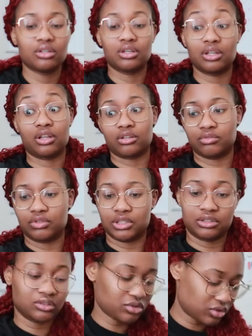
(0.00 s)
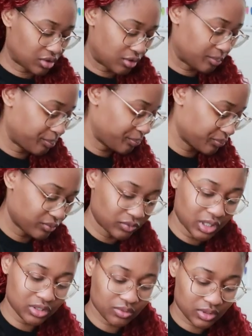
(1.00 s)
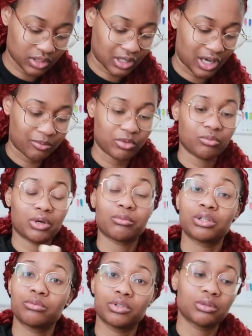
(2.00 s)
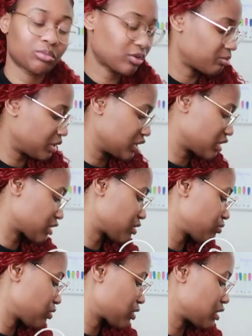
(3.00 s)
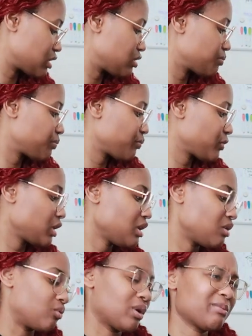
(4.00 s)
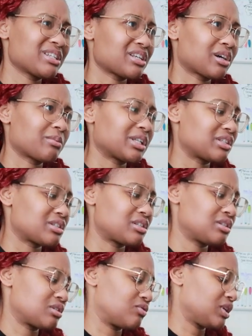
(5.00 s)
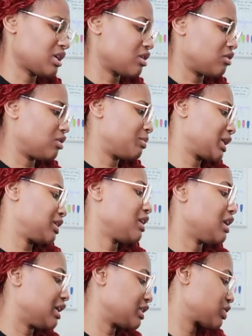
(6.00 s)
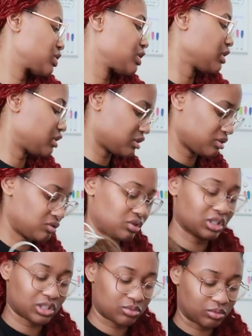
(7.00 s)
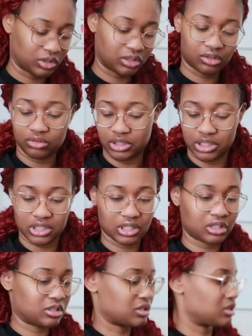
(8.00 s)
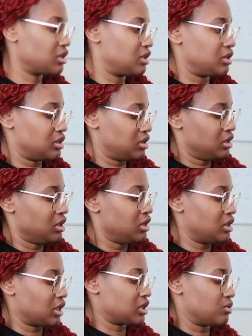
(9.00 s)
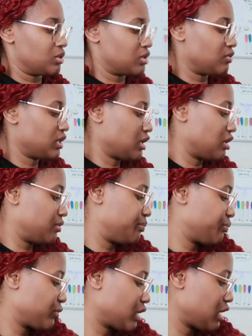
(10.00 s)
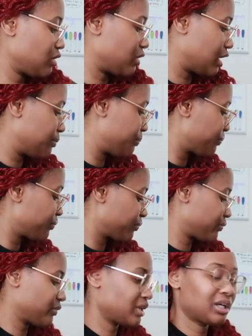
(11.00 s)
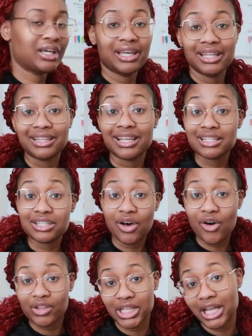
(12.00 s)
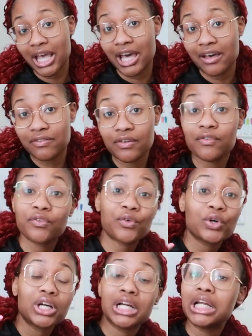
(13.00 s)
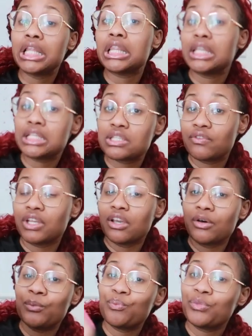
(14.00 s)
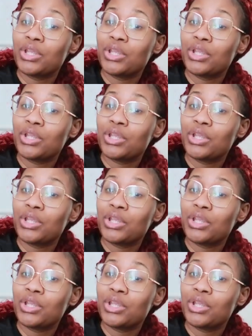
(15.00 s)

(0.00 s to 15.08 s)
Another one. So that's what's gonna happen. But I'm gonna bring both projects and we'll see. Why am I talking about this in this video? Oh my gosh. You guys will literally see this in next week's video. Anyway, that's all that I have for this video.